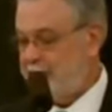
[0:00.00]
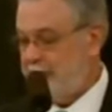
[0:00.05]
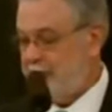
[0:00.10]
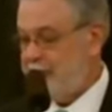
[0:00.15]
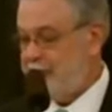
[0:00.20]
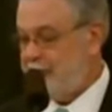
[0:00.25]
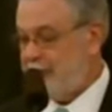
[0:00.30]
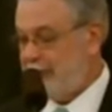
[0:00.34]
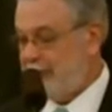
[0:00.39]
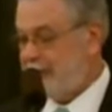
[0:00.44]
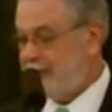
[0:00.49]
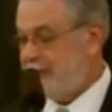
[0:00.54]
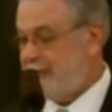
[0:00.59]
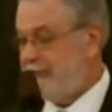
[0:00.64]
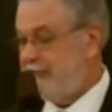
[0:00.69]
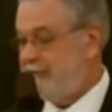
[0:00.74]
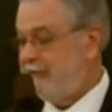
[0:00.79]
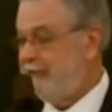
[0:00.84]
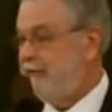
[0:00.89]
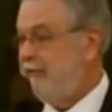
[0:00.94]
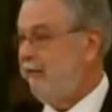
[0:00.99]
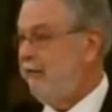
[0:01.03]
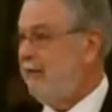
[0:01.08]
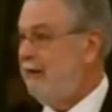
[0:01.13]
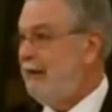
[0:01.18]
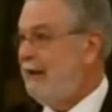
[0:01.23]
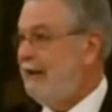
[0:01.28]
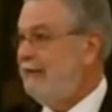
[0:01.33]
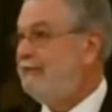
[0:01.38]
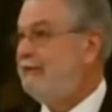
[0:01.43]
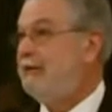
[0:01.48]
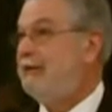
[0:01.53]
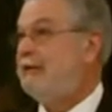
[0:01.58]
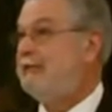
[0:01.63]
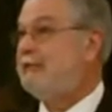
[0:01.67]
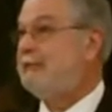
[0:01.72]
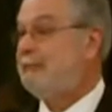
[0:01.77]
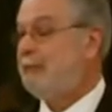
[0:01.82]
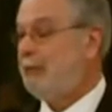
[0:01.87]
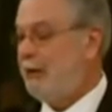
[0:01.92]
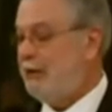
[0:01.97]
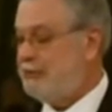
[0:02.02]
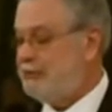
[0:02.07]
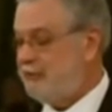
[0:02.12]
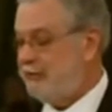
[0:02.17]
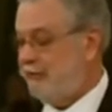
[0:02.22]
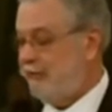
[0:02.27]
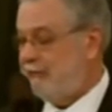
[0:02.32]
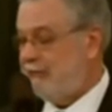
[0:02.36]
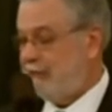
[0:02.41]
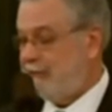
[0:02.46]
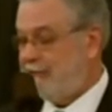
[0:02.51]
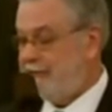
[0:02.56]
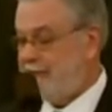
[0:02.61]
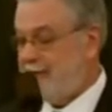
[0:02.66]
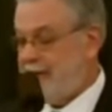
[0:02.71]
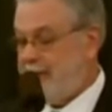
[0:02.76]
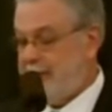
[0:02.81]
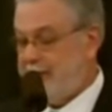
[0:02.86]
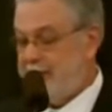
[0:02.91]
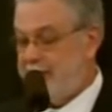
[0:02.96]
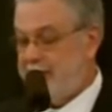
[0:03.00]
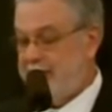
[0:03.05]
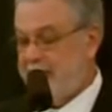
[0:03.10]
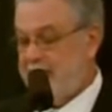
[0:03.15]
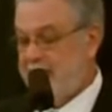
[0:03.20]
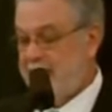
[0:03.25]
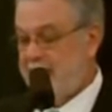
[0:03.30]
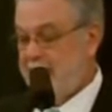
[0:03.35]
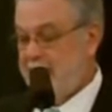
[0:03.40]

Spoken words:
social justice as an expression of our faith,